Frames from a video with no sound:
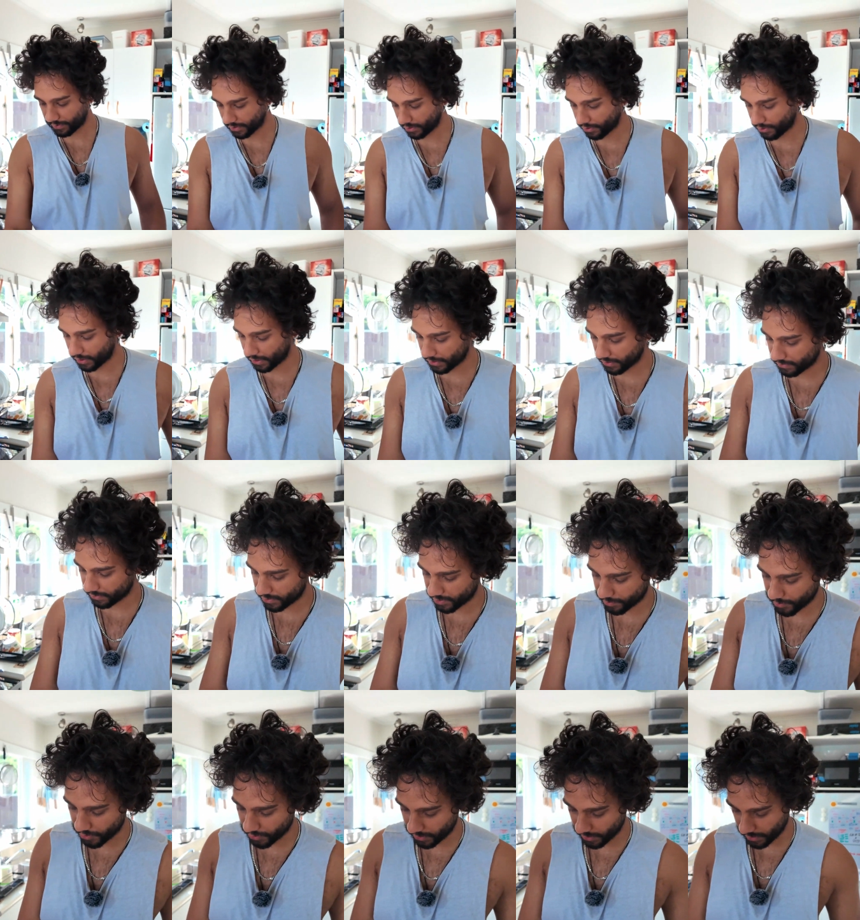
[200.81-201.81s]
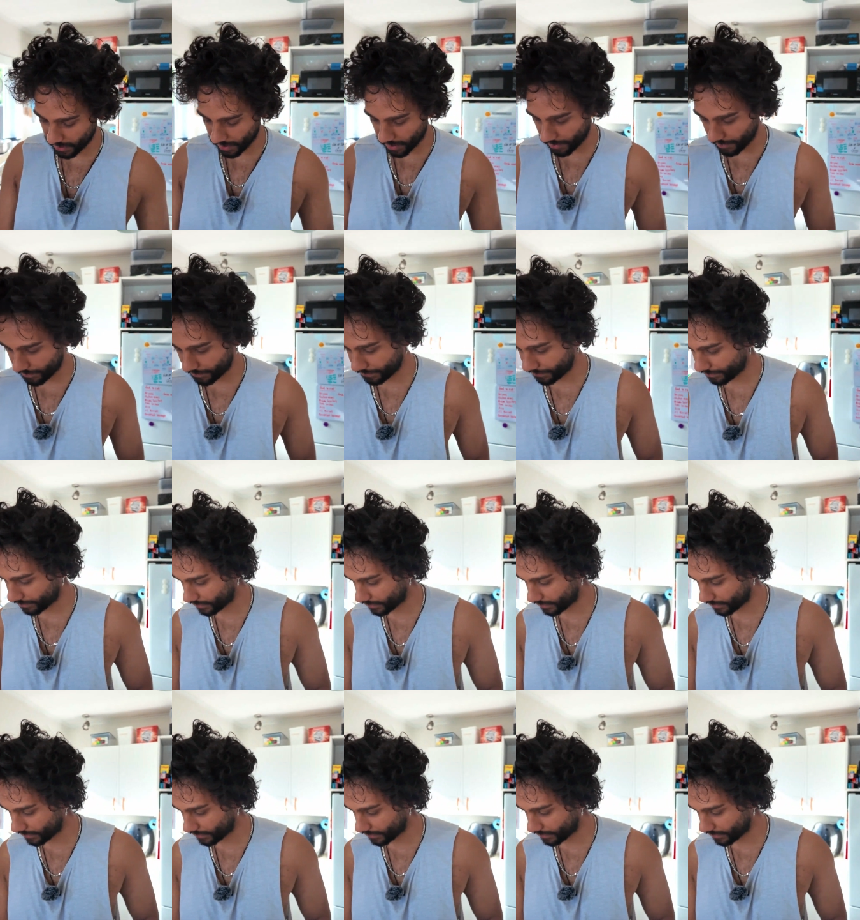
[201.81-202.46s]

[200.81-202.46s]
Look at smoking that up